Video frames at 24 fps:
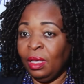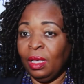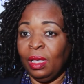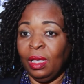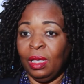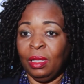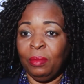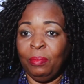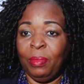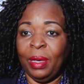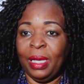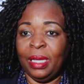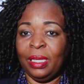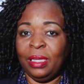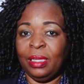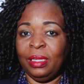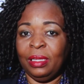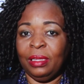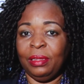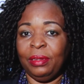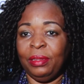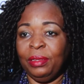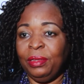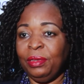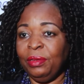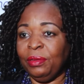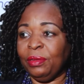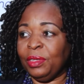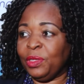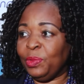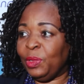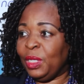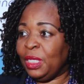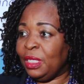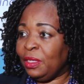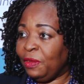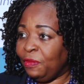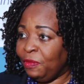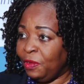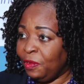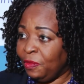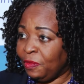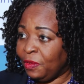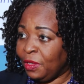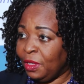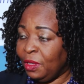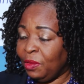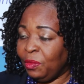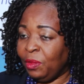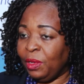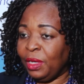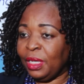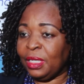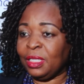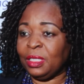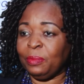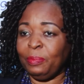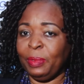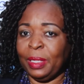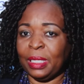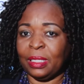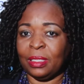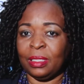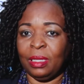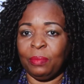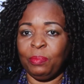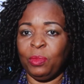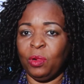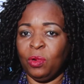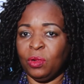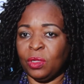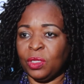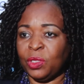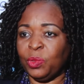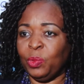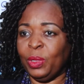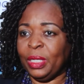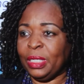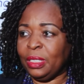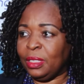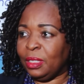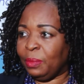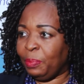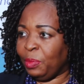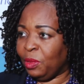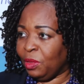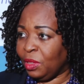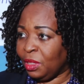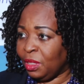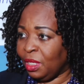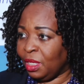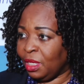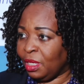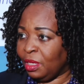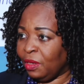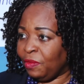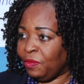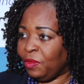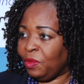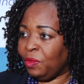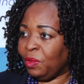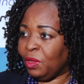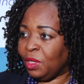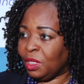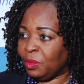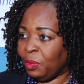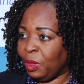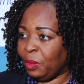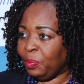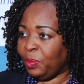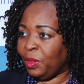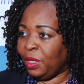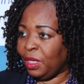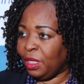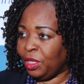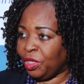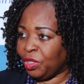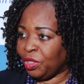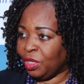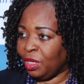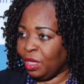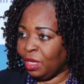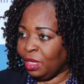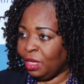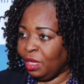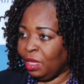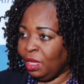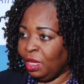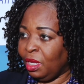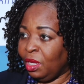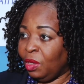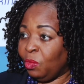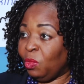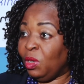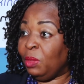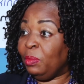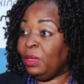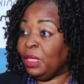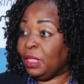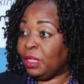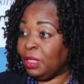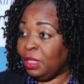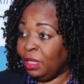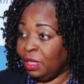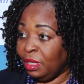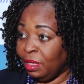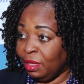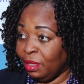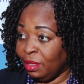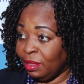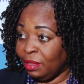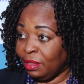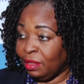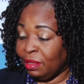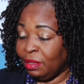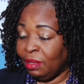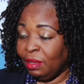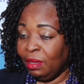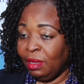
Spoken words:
And by the year 2050, we expect about 20% of the world's population will be seniors.